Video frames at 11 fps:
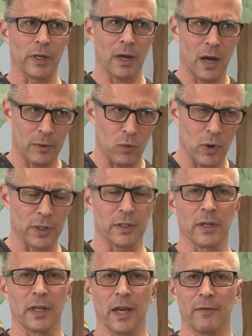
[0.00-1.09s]
God wants to
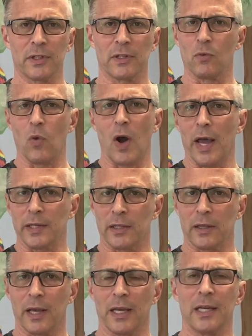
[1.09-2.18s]
give us, then why
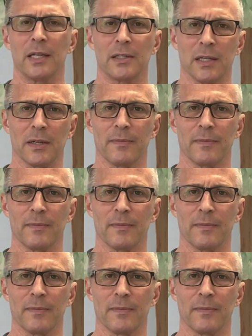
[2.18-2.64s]
isn't that easy?